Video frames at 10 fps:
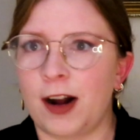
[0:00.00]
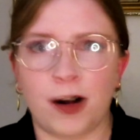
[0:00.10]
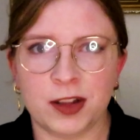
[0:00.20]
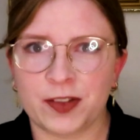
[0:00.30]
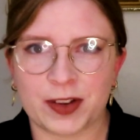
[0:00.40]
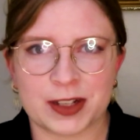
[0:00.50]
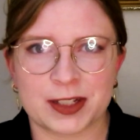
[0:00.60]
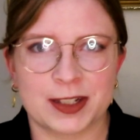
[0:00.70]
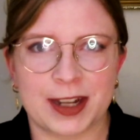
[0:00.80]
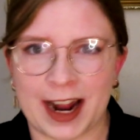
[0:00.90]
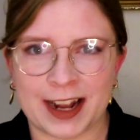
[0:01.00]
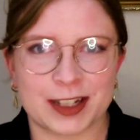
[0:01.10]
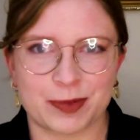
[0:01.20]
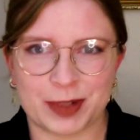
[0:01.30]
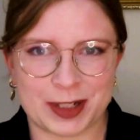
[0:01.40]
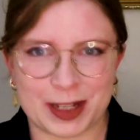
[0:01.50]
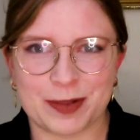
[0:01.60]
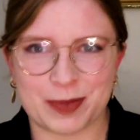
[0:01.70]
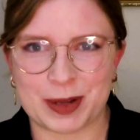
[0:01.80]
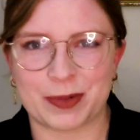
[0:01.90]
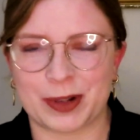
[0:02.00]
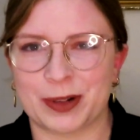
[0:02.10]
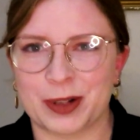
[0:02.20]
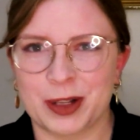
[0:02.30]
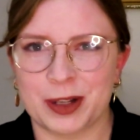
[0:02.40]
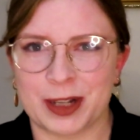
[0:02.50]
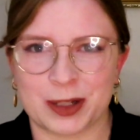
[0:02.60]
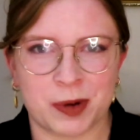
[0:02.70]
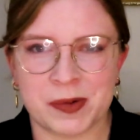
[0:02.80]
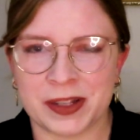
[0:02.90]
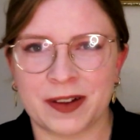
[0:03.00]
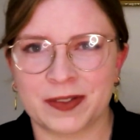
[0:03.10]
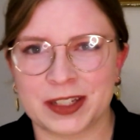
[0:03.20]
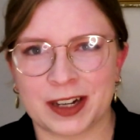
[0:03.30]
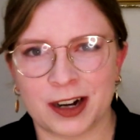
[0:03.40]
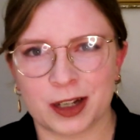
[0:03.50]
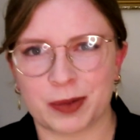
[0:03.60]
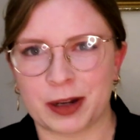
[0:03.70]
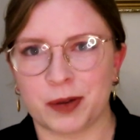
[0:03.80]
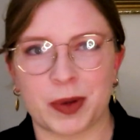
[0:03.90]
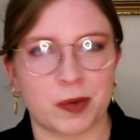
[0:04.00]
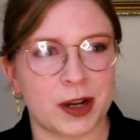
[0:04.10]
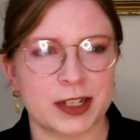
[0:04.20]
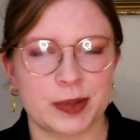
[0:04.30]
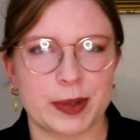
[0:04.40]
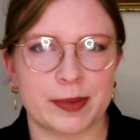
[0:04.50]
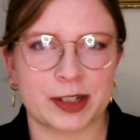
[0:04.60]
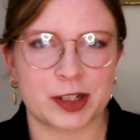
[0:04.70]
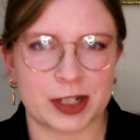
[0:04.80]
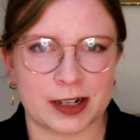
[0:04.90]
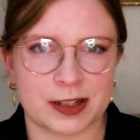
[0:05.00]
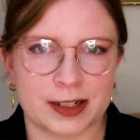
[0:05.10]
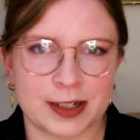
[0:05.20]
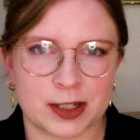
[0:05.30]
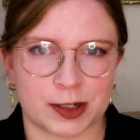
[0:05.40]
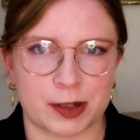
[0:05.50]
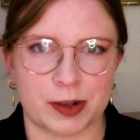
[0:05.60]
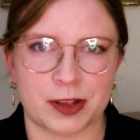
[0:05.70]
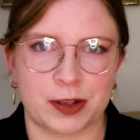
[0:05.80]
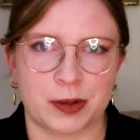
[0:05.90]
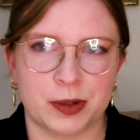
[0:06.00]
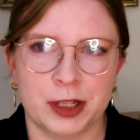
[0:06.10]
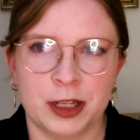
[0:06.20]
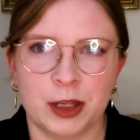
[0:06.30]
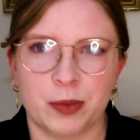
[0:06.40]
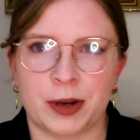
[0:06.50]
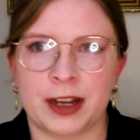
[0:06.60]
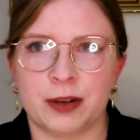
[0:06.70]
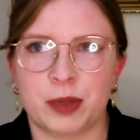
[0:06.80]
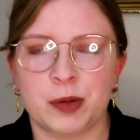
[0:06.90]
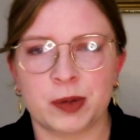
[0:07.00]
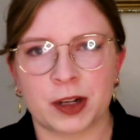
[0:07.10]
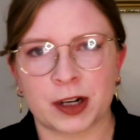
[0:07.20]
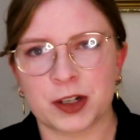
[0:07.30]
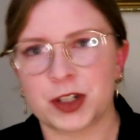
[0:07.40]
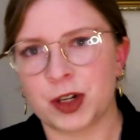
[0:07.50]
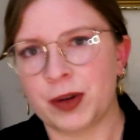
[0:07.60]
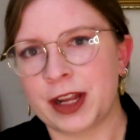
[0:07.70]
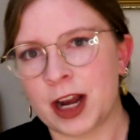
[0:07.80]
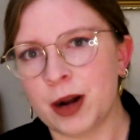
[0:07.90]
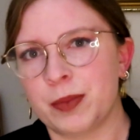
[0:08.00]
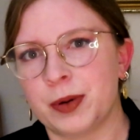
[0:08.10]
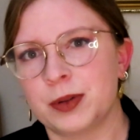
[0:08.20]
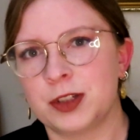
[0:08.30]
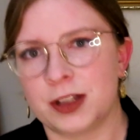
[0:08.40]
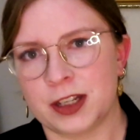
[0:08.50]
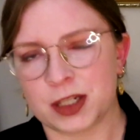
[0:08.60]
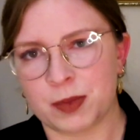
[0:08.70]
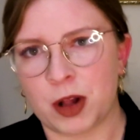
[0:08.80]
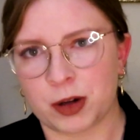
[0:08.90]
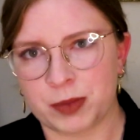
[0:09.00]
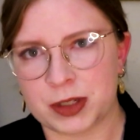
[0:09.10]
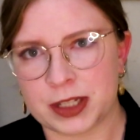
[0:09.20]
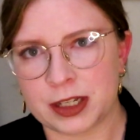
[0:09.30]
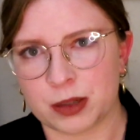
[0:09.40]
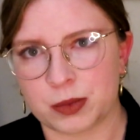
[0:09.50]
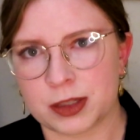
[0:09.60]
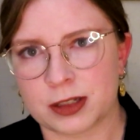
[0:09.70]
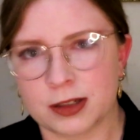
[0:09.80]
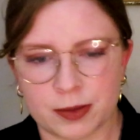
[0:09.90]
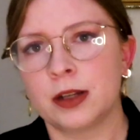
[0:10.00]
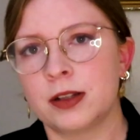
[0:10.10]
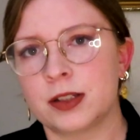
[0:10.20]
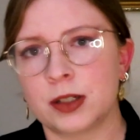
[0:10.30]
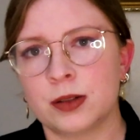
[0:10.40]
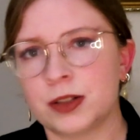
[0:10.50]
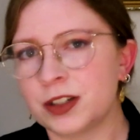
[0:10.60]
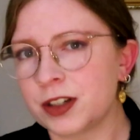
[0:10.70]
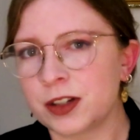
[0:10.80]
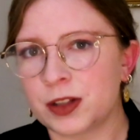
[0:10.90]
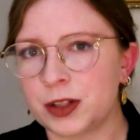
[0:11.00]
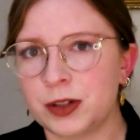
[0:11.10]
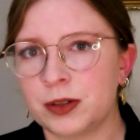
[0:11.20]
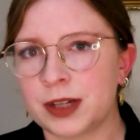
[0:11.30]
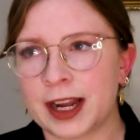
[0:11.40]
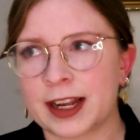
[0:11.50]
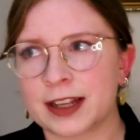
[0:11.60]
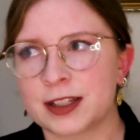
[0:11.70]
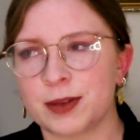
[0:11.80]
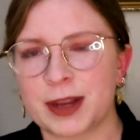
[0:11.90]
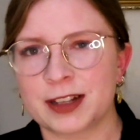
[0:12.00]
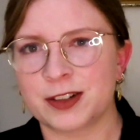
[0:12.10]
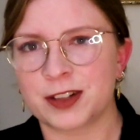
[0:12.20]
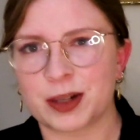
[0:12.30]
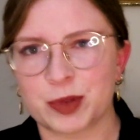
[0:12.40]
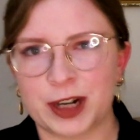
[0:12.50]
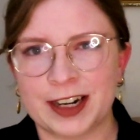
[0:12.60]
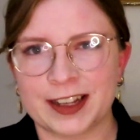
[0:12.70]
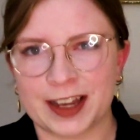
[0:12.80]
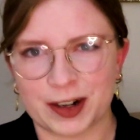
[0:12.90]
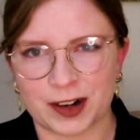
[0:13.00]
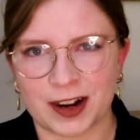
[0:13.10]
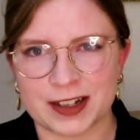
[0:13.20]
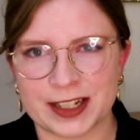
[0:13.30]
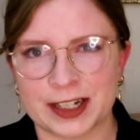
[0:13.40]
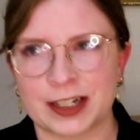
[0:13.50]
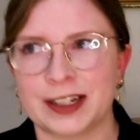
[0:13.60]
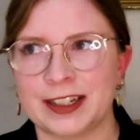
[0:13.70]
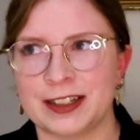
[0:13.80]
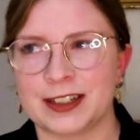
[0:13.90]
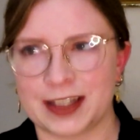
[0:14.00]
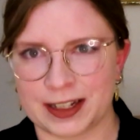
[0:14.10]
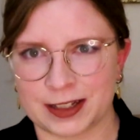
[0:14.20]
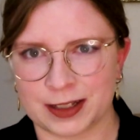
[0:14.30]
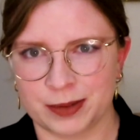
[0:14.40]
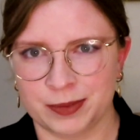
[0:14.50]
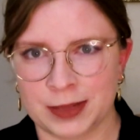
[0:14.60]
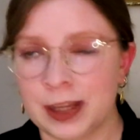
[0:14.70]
All of us as museum people, it's what we love to talk about and we want to be able to share this history with you, but people aren't showing up to these smaller museums. So to conclude, I guess the message that I'm trying to get across here is this.